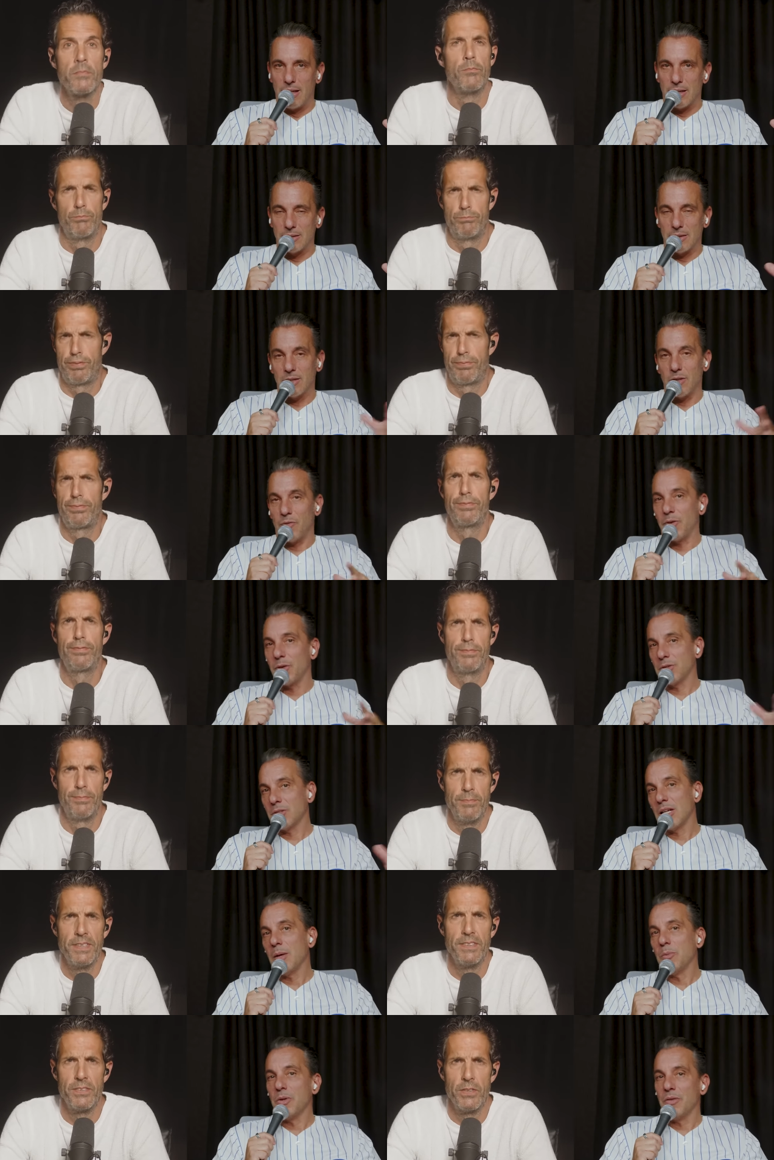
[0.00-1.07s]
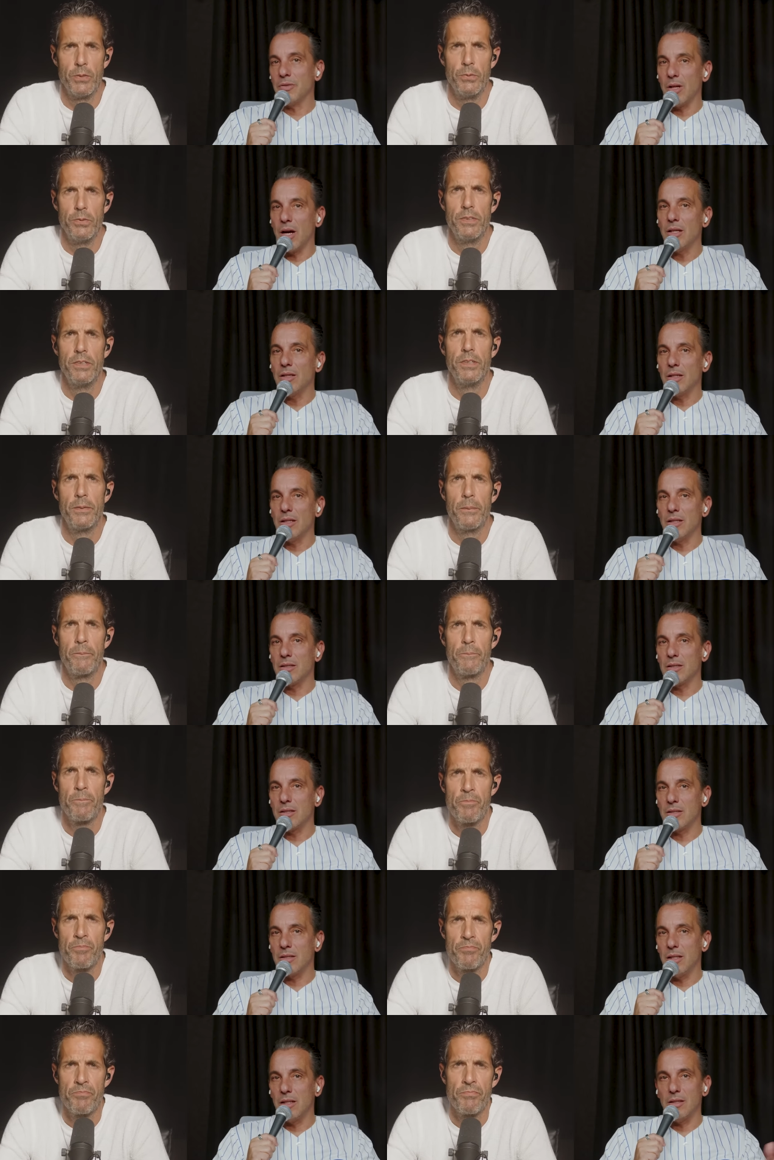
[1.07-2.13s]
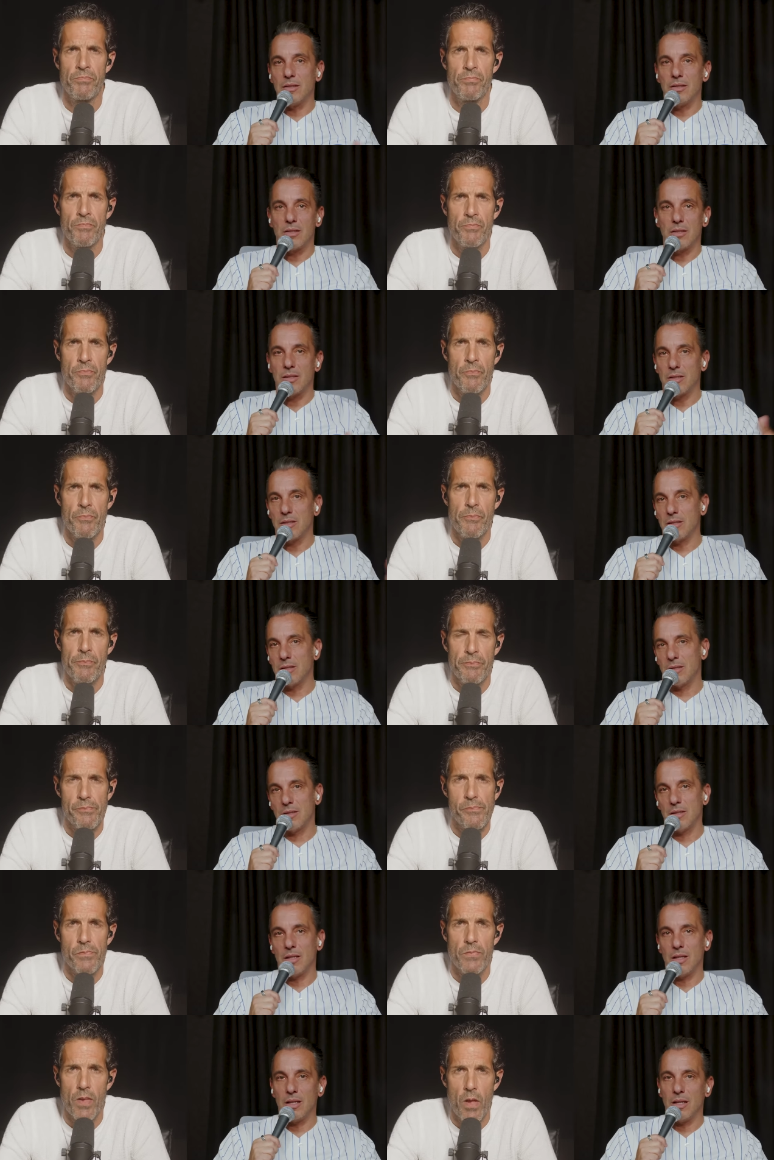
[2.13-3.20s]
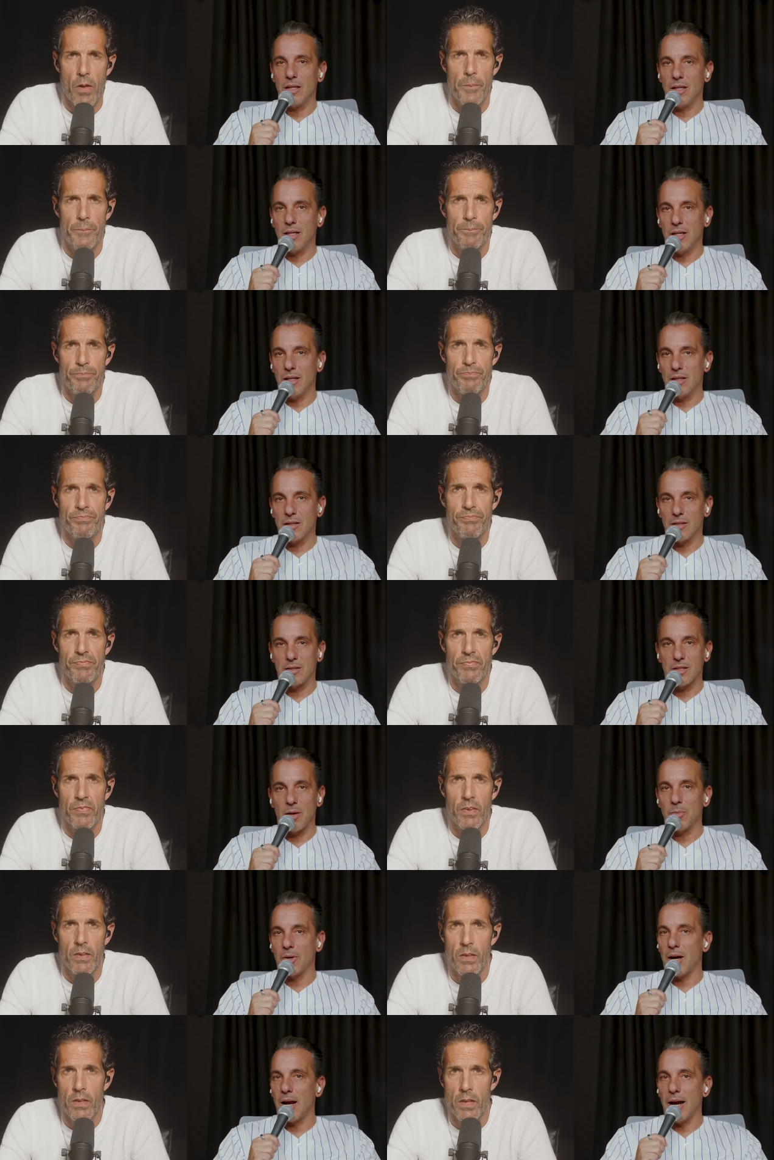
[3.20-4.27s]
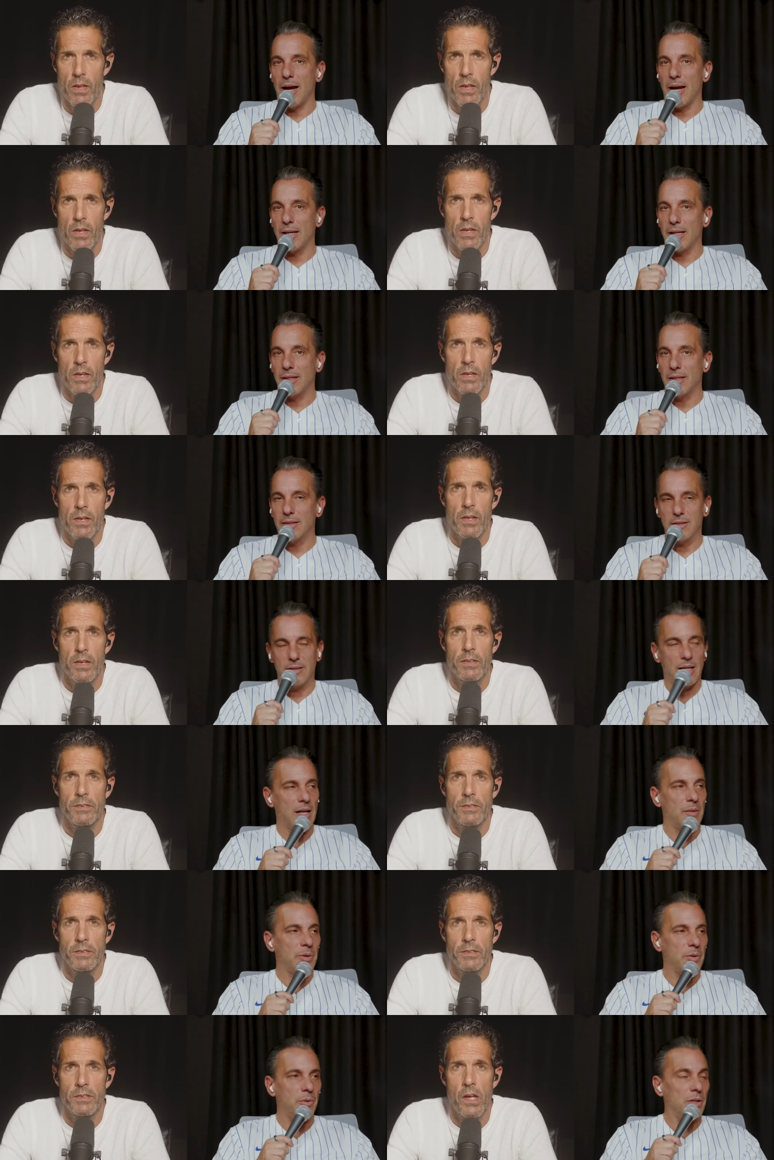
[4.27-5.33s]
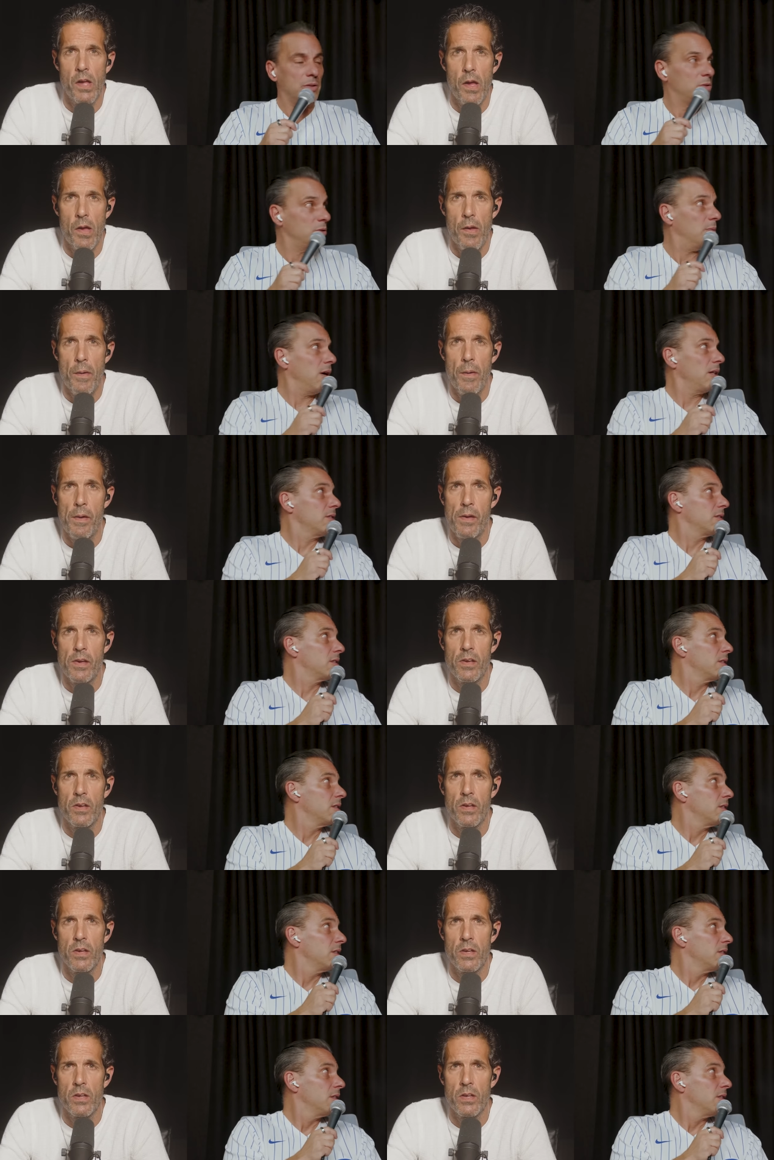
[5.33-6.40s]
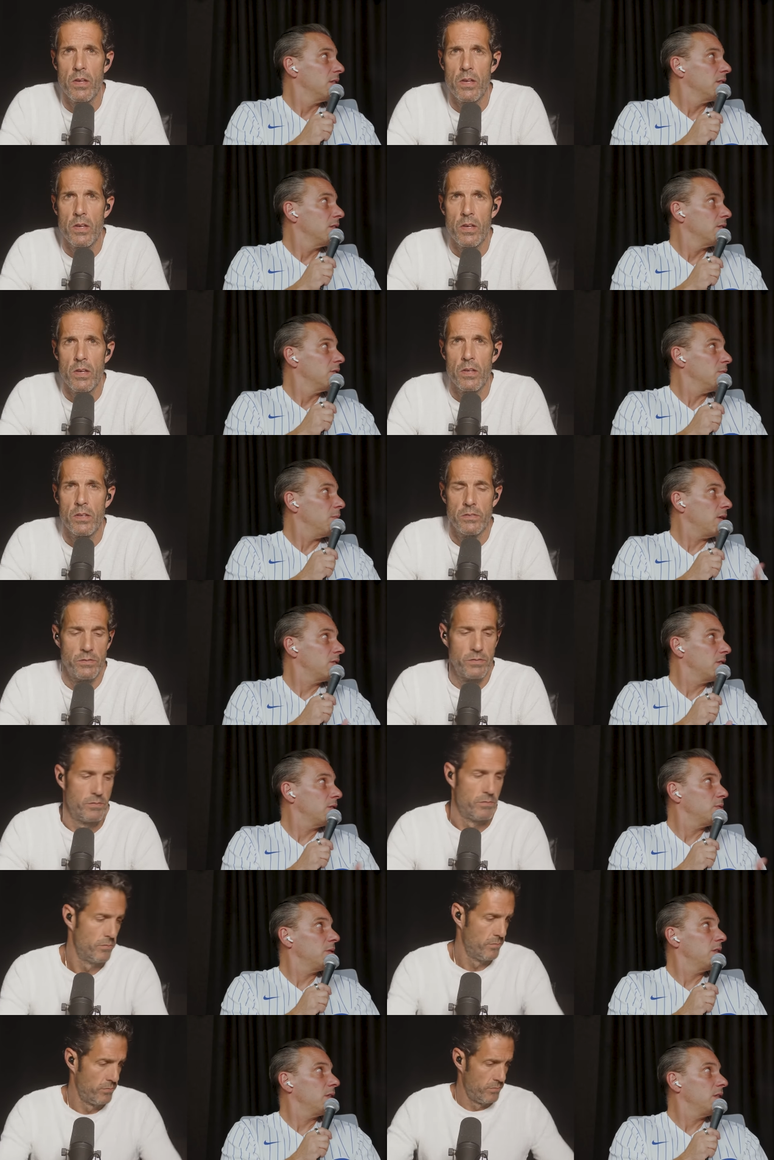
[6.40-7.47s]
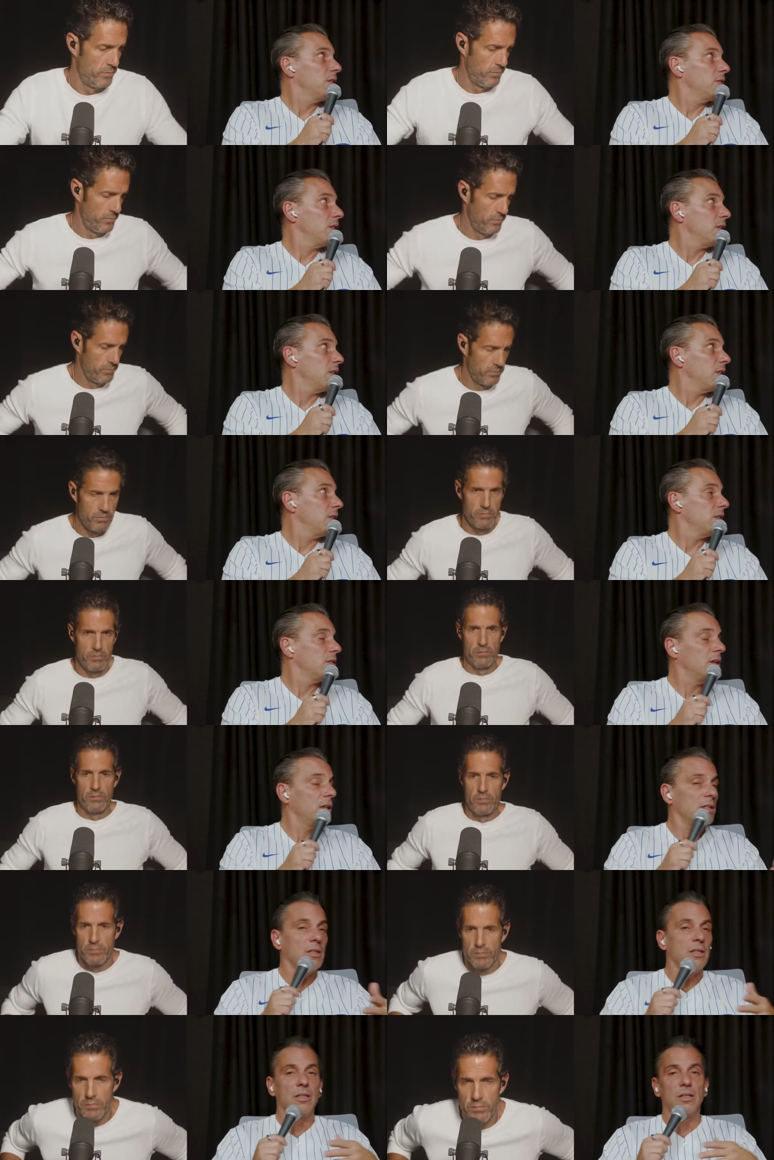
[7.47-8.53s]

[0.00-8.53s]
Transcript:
Speaker 1: This is the first time we've done this since the uh, the summer hang. This has got to be, what, two months? Two months since we did this shit, right?